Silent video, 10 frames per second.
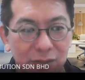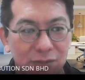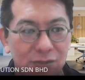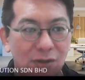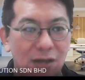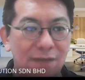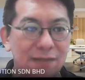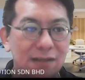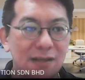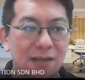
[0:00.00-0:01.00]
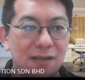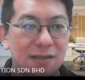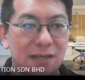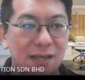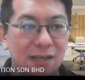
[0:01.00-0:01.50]
so
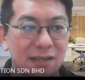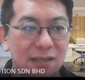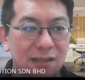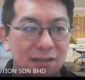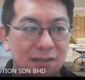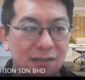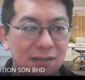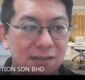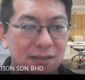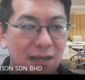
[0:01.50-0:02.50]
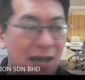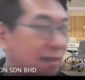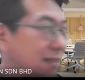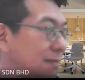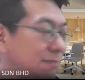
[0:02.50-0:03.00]
after key the
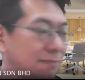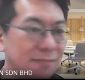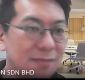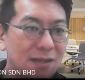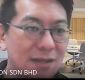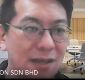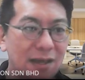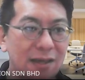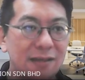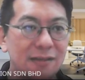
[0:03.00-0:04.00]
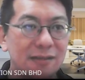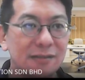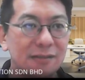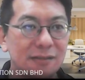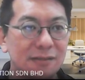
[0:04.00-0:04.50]
item, okay,
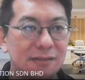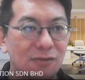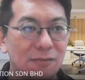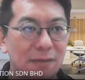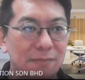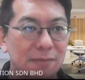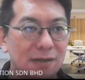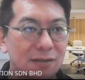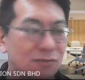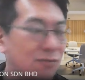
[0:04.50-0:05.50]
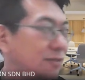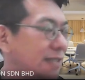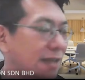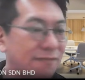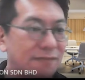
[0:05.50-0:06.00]
remember to
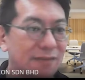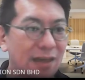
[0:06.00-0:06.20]
save.